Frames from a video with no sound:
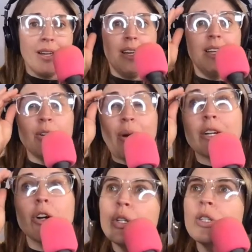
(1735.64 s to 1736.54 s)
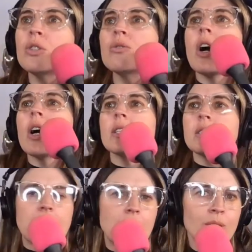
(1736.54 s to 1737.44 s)
You know, I couldn't do doggy
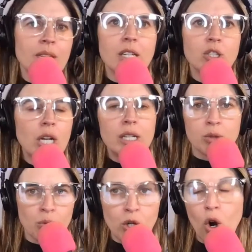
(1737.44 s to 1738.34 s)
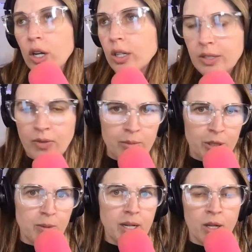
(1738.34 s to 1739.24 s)
style with Ken Jennings, regardless of how much
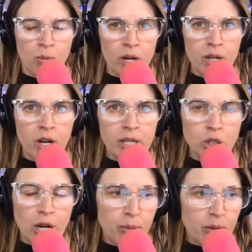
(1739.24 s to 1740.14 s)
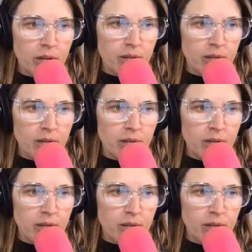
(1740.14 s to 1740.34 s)
money he won on Jeopardy.